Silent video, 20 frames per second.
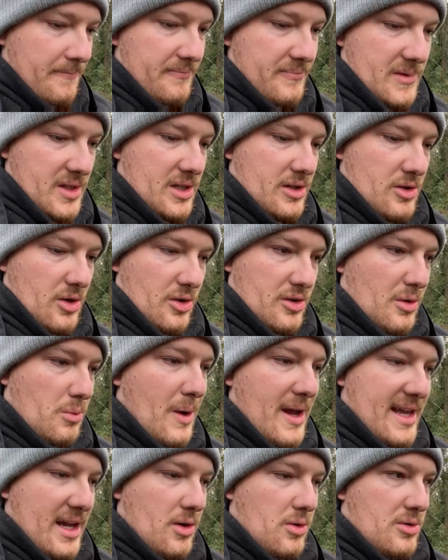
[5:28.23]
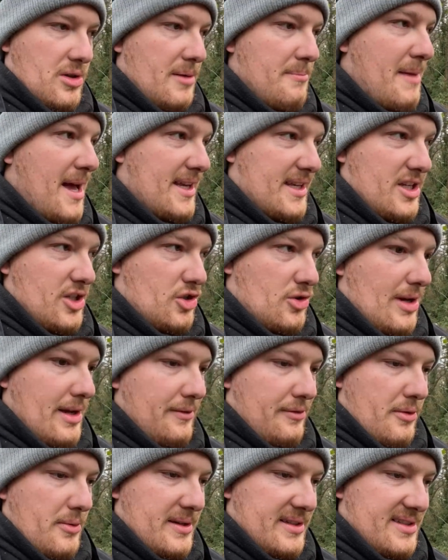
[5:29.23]
you know, the way I hook a maggot
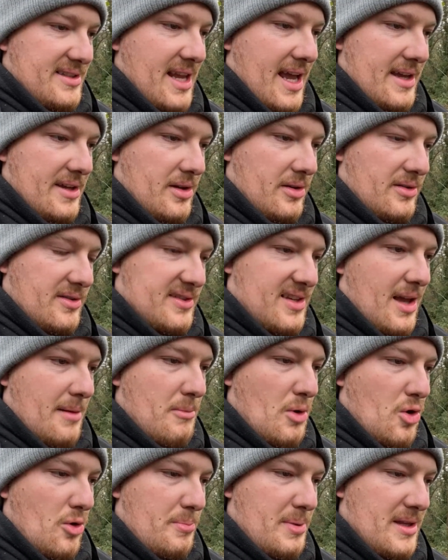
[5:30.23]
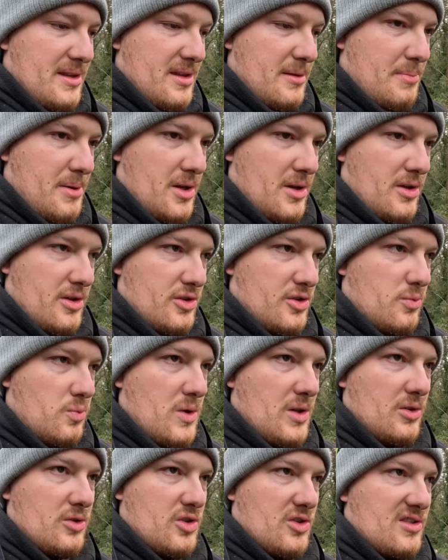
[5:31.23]
straight through its tail. So I'm hoping the perch
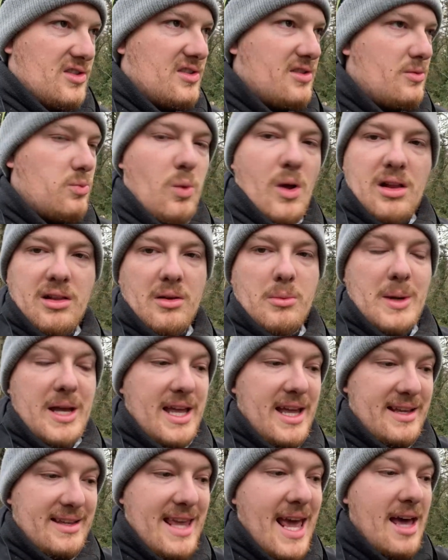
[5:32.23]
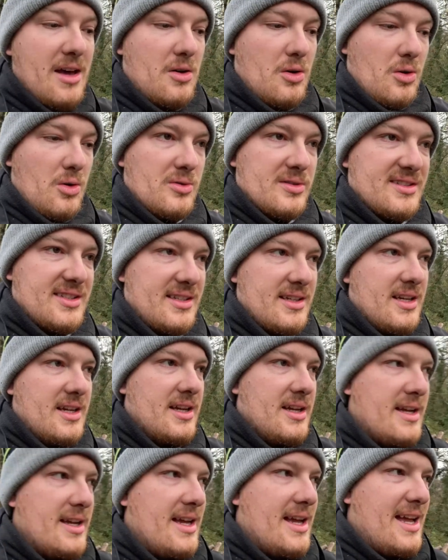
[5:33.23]
will just swallow it, get hooked,
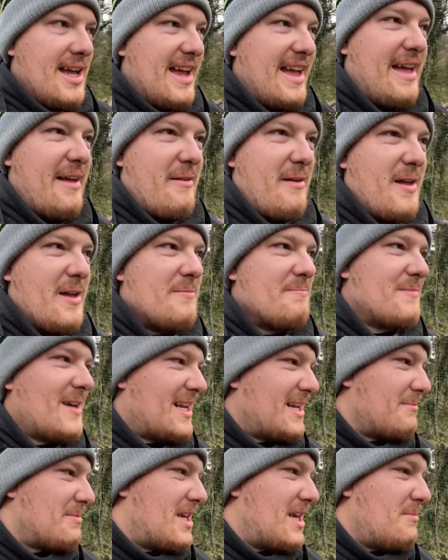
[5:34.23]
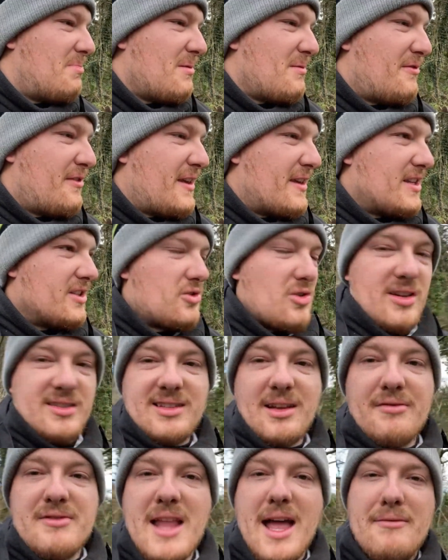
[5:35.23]
and I'm keeping fingers crossed.
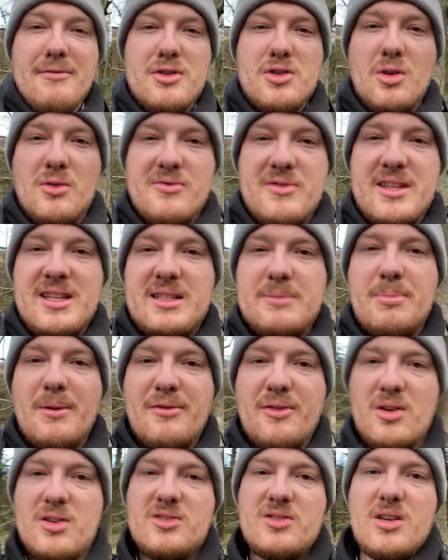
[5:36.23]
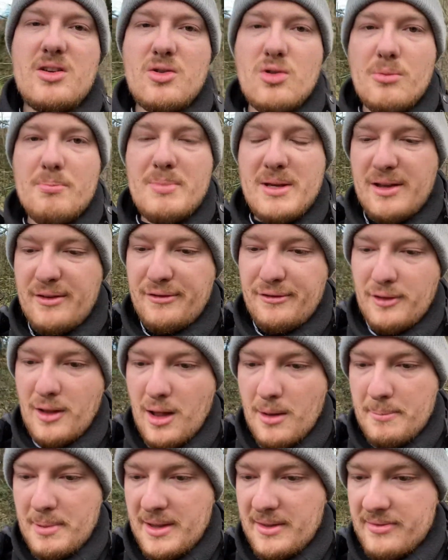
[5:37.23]
I've never done this before, so it could be a
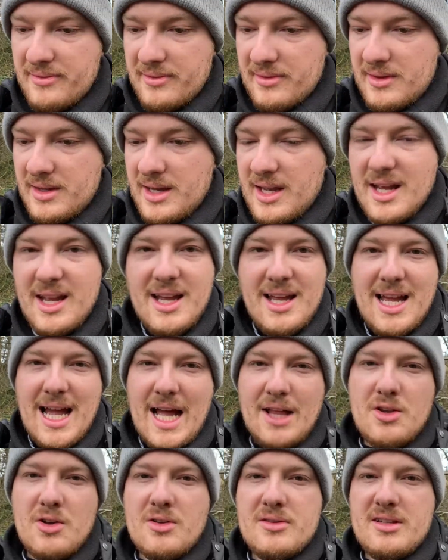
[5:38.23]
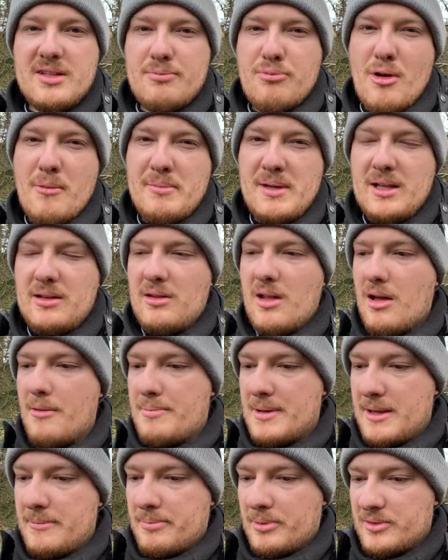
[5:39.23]
flop, and I know there's probably a lot of
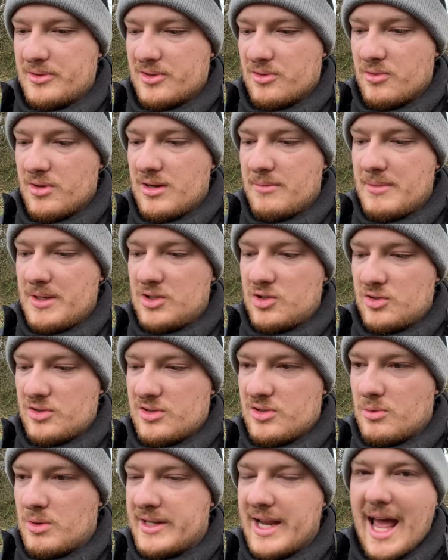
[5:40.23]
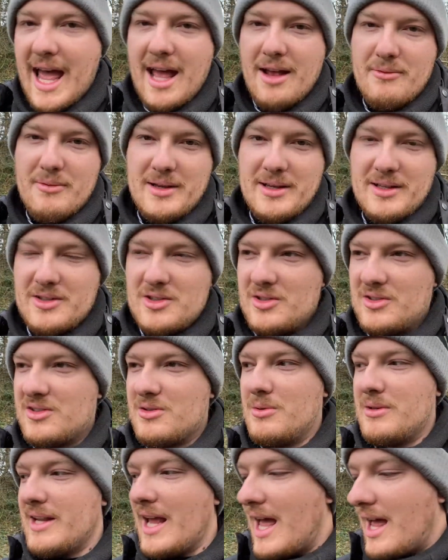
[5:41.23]
people screaming just do an air rig, just
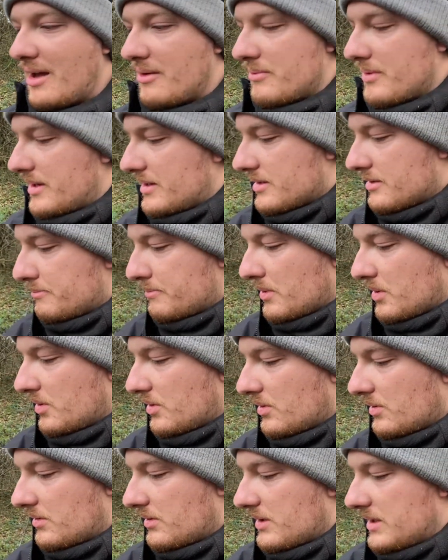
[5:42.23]
do an air rig, but